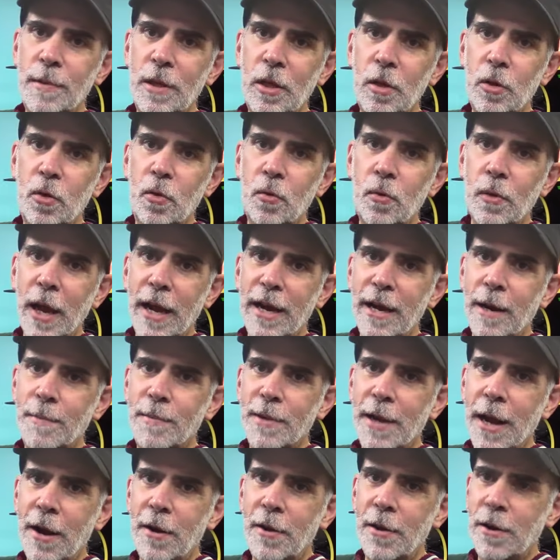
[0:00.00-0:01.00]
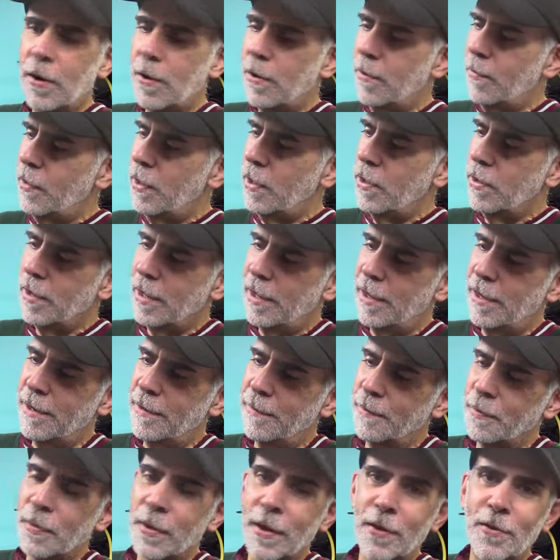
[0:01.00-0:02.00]
but these do light up down here, these
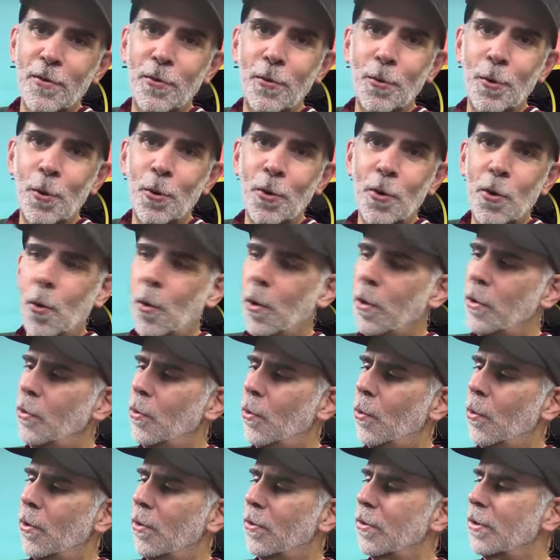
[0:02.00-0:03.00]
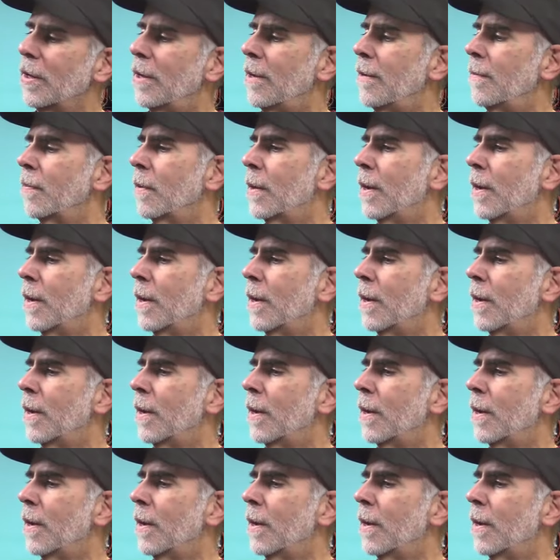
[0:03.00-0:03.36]
uh, two little coin doors.